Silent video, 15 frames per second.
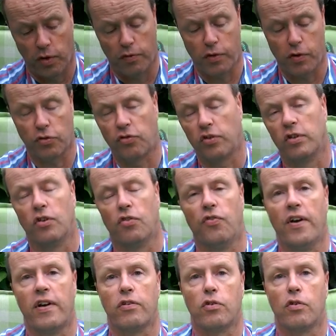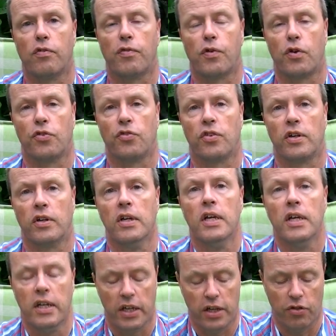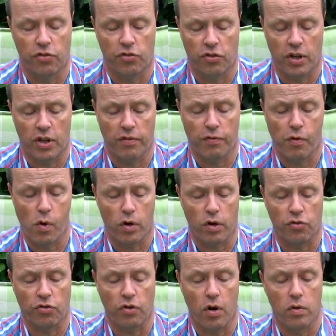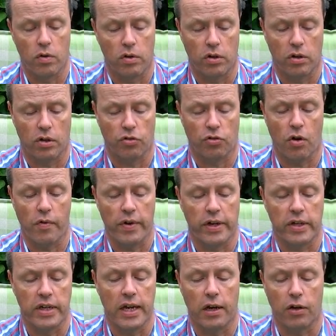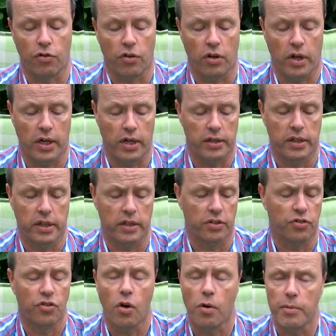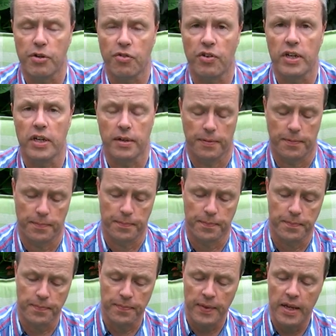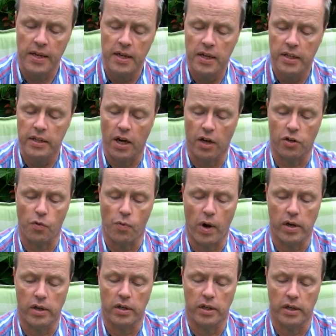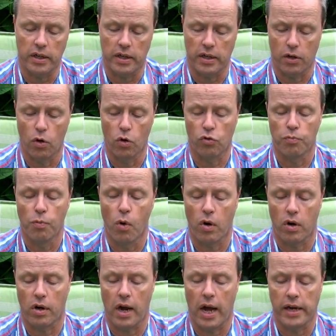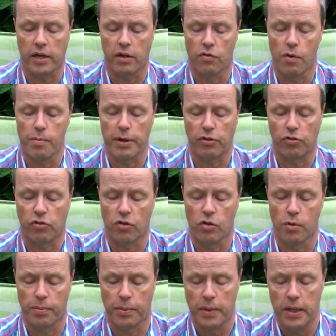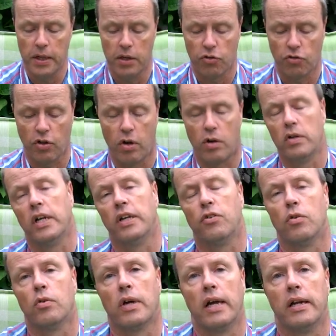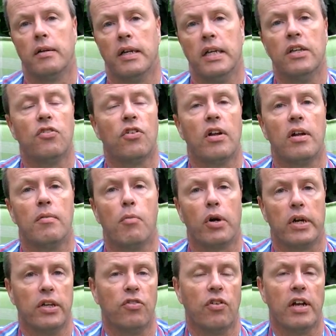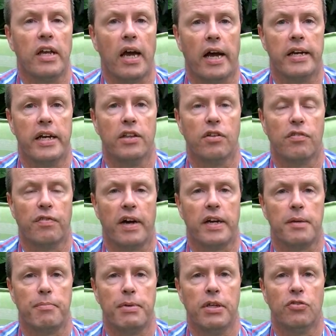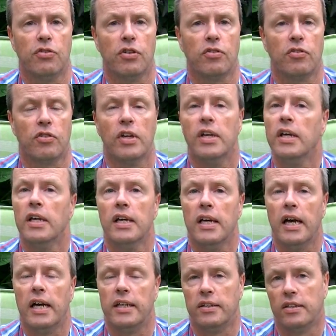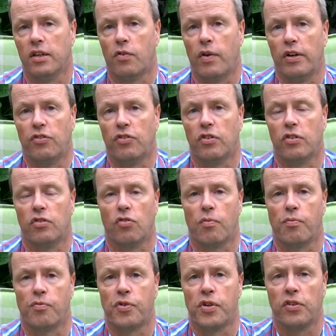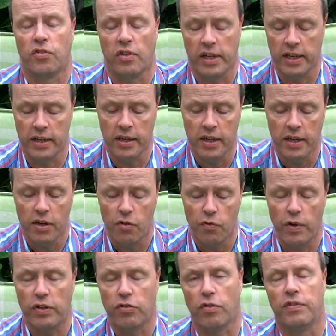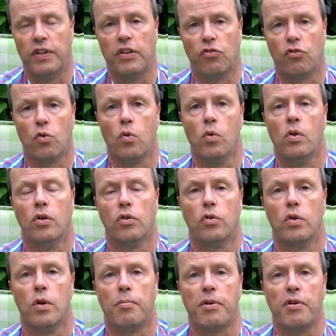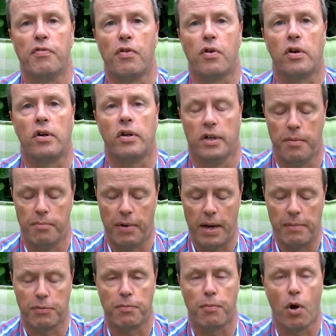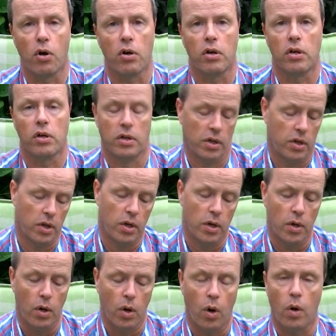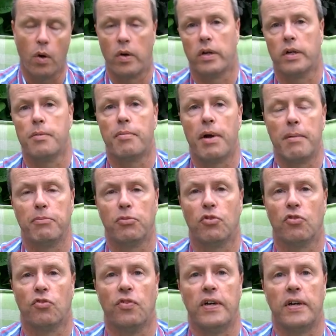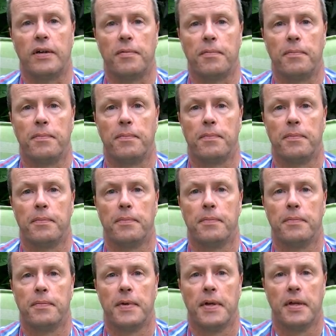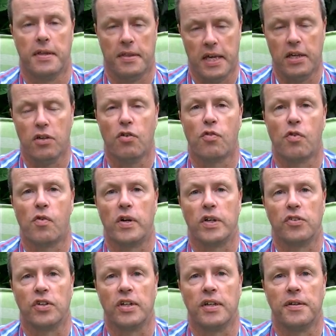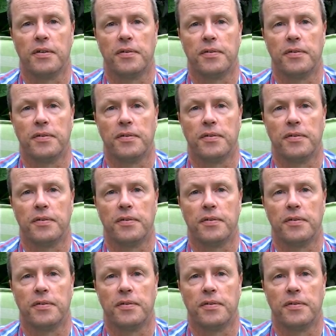version, the spherical version, is uh, for shown, showing the, uh, the geometry. The other one looks more like a Rubik's Cube so that you can easily, more easily identify the pieces. And the question is obviously which of these two do you prefer, the Brammed block or the Bram sphere? Thank you for watching.